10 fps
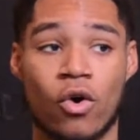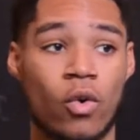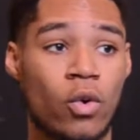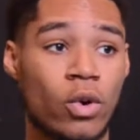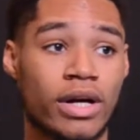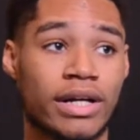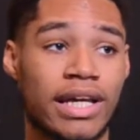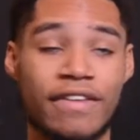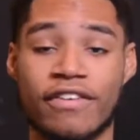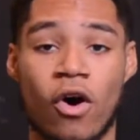Or
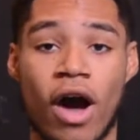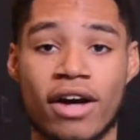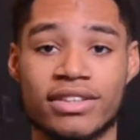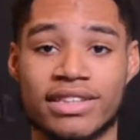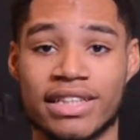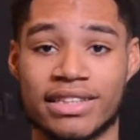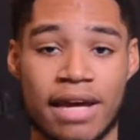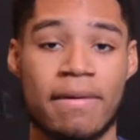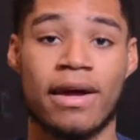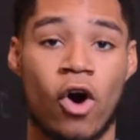even Ohio State.
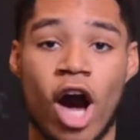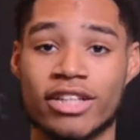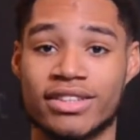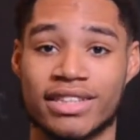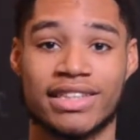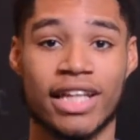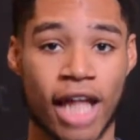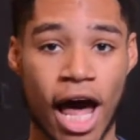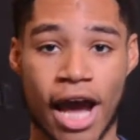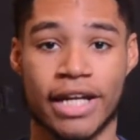They made Ohio State's
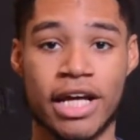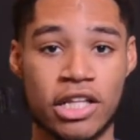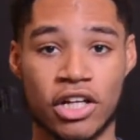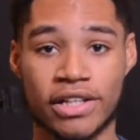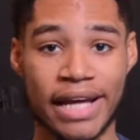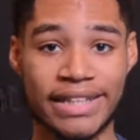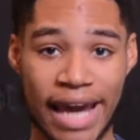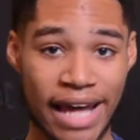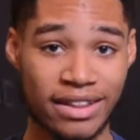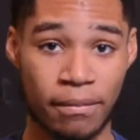D-line look like they
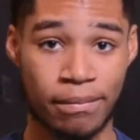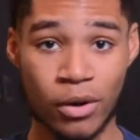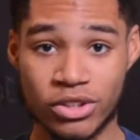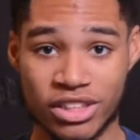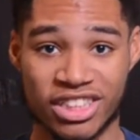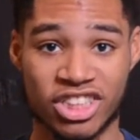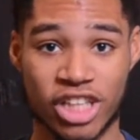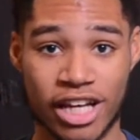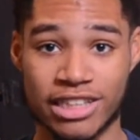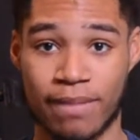had the Bosa's and
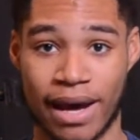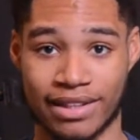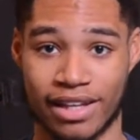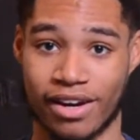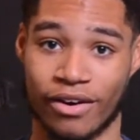Chase back there.